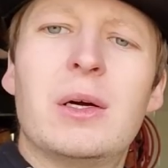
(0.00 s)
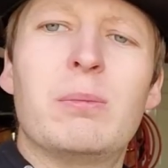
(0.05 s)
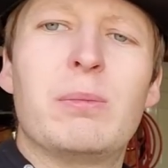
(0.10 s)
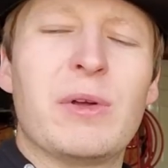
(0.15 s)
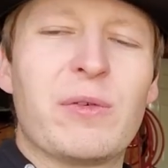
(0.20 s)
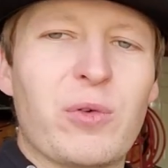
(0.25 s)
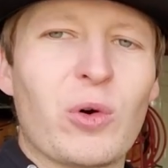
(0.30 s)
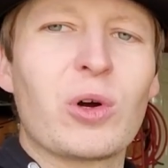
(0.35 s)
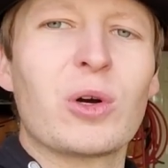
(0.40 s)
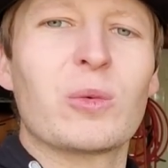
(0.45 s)

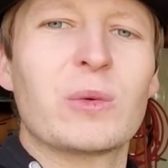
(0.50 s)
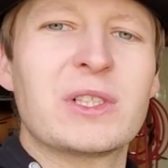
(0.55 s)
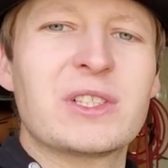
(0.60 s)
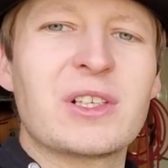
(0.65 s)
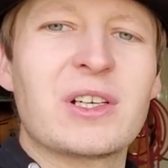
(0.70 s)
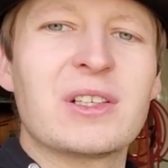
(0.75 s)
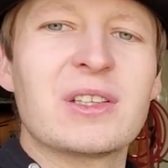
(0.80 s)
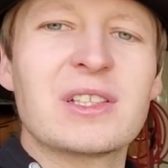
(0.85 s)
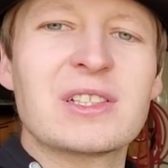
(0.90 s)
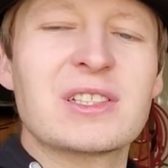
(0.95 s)
Before we
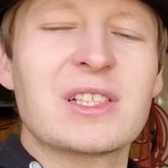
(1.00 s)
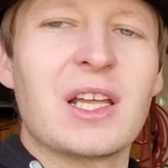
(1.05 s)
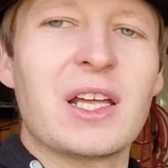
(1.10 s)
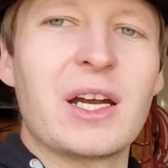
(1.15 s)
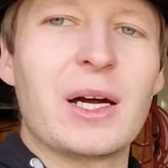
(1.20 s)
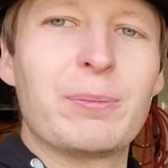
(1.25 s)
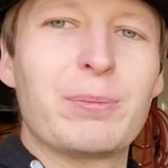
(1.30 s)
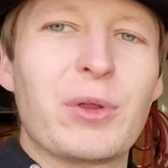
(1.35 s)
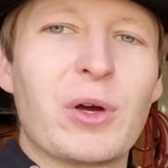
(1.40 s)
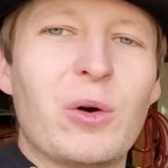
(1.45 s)
start the sled
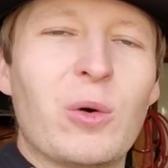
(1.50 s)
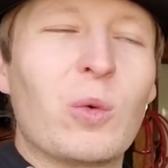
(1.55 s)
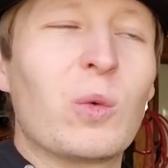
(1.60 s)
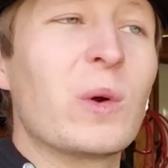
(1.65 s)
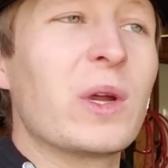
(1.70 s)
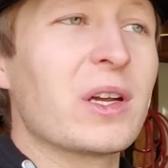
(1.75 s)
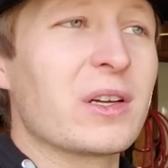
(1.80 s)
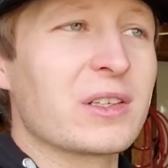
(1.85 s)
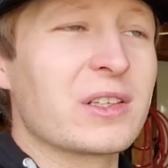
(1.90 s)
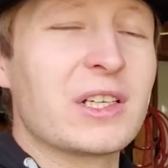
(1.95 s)
up though,
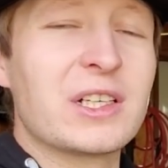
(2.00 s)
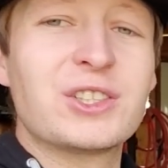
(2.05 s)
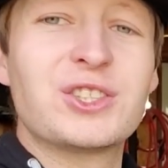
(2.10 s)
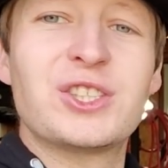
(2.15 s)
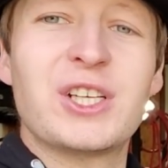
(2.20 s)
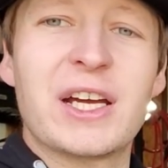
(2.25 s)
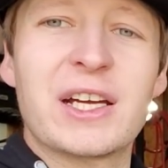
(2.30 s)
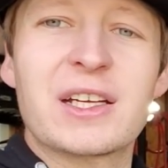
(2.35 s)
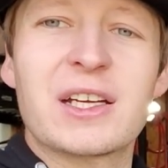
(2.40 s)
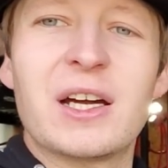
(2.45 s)
we are gonna
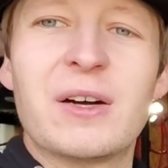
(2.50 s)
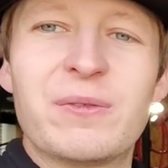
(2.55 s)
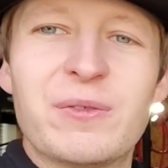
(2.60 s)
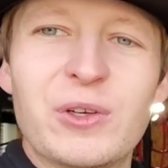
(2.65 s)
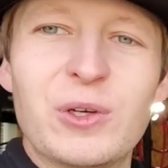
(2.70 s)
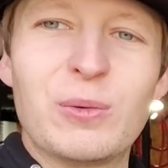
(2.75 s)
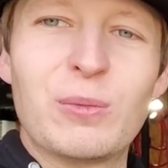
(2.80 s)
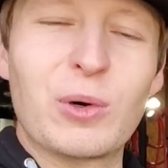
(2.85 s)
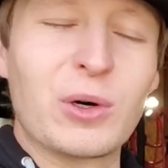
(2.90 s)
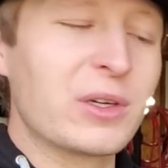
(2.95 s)
check a
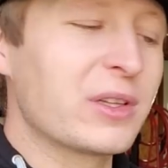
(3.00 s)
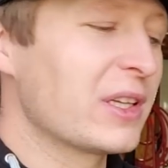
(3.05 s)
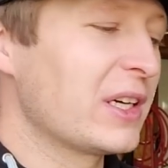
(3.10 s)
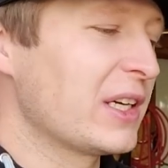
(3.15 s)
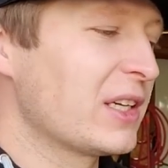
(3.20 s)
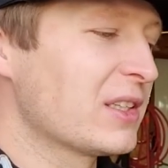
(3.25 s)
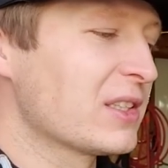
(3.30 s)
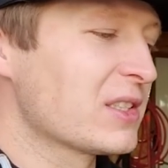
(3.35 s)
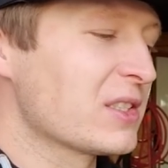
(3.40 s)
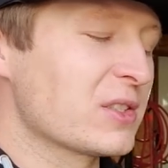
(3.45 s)
few more
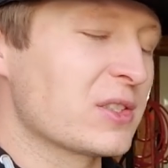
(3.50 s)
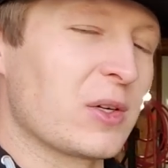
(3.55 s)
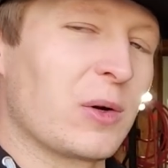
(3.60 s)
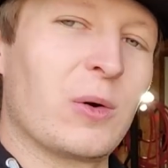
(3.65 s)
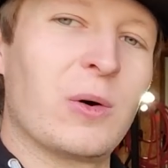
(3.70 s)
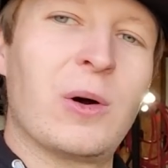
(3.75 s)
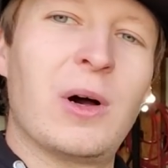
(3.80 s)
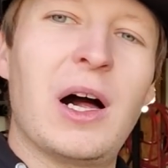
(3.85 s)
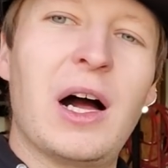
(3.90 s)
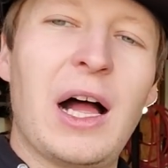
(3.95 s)
things.
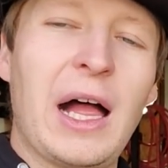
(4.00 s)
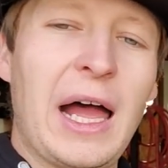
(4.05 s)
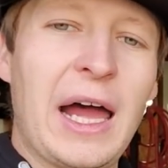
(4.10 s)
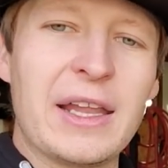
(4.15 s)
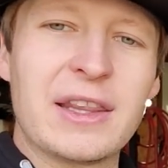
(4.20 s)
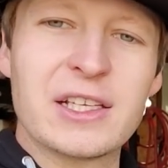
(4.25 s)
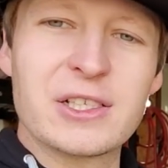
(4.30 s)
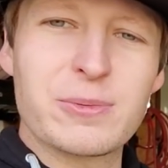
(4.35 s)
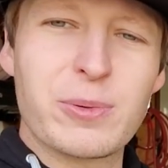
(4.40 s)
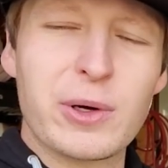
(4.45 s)
So
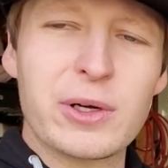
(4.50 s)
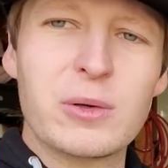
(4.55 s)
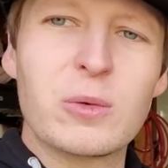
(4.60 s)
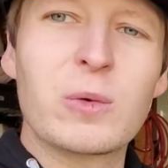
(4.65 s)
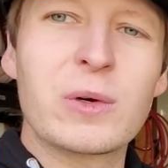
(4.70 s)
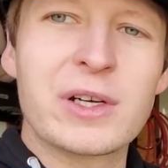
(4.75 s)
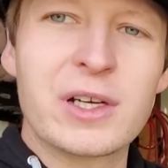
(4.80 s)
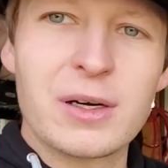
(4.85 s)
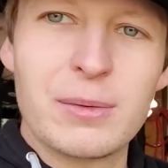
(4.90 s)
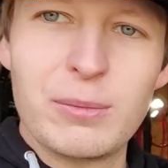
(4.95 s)
at this point,
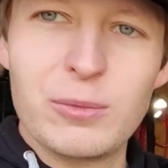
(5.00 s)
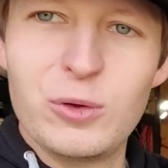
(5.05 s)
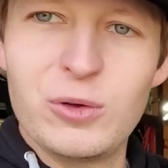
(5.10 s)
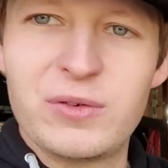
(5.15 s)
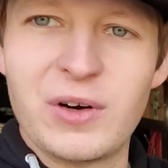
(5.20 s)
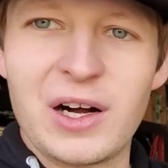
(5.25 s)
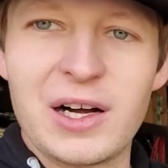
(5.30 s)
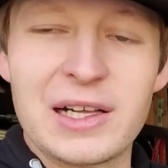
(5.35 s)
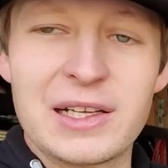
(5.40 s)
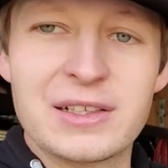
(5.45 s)
we're gonna
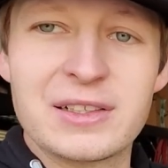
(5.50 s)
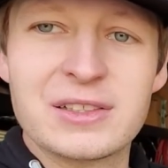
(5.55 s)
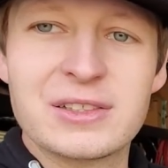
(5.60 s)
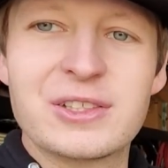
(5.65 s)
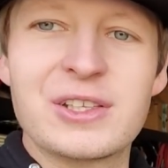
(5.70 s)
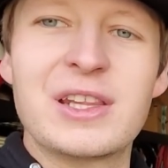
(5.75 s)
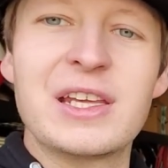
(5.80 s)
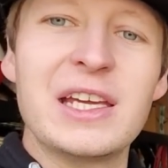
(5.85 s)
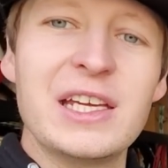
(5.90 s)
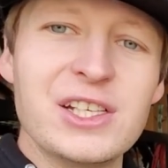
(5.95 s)
move on
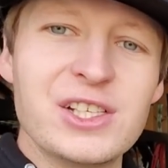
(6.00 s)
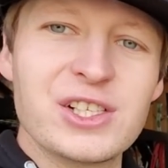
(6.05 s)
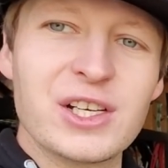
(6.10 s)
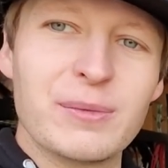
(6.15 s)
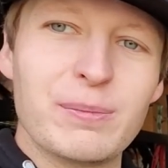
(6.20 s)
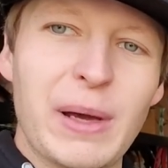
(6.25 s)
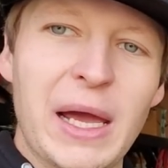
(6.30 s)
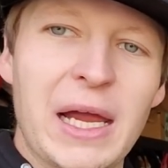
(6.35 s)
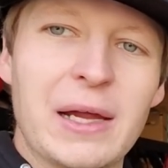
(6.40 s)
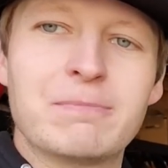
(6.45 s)
to the
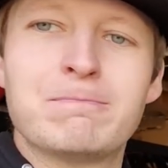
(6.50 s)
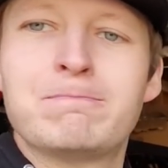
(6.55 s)
engine bay.